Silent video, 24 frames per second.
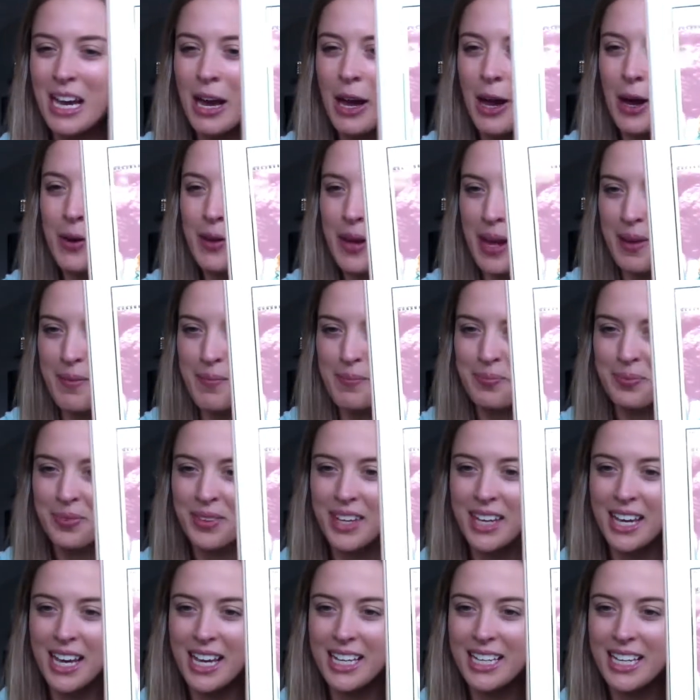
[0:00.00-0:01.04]
Okay,
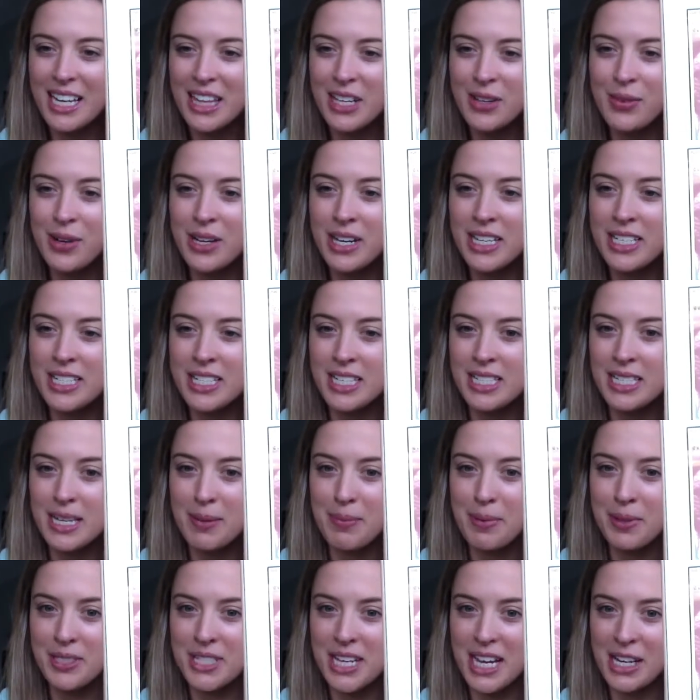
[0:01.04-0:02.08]
another one is a
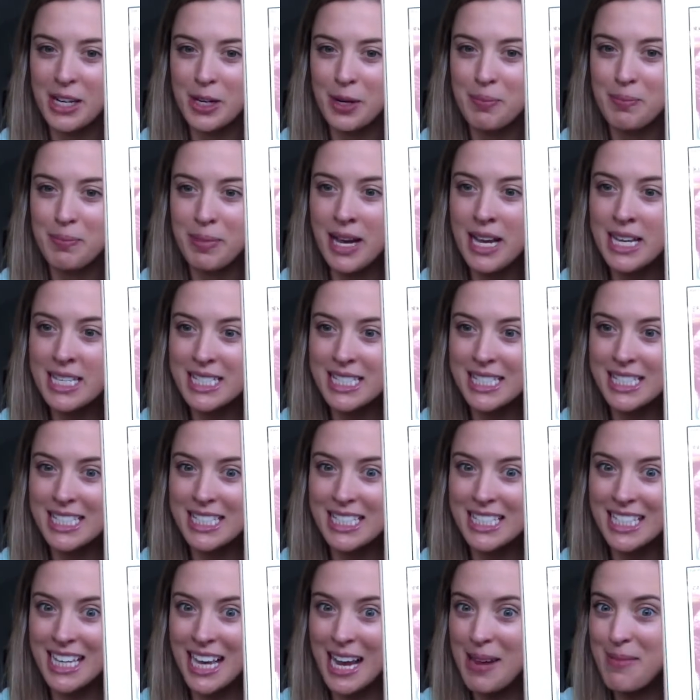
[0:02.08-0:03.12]
double-decker
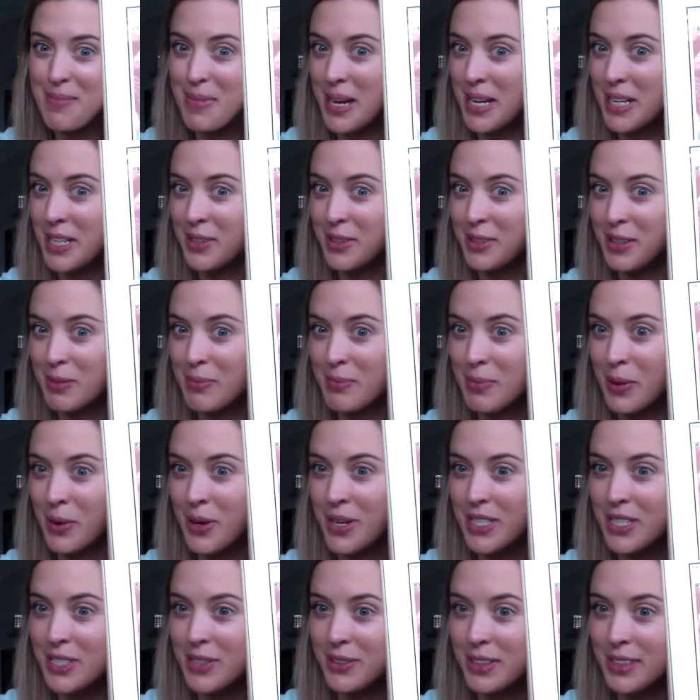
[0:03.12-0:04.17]
bus. I bet you can
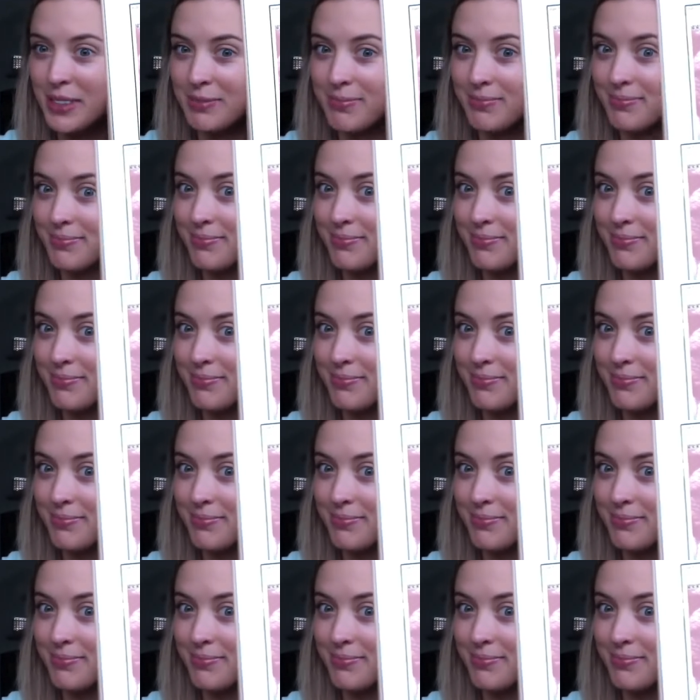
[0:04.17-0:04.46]
point to it.